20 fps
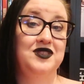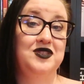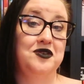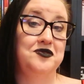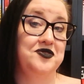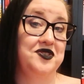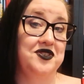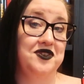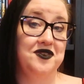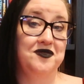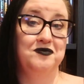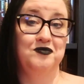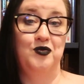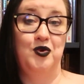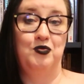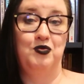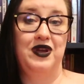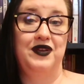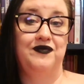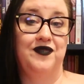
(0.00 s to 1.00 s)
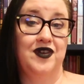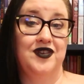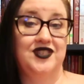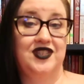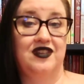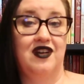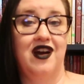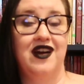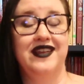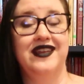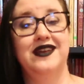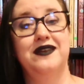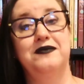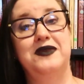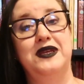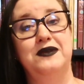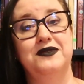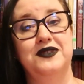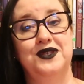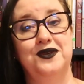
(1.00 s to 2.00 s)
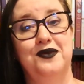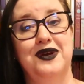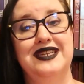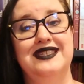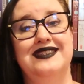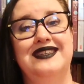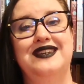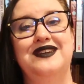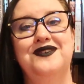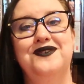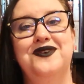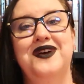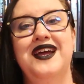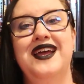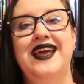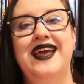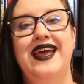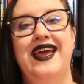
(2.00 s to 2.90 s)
Dozer, when we first got him, he was a rescue,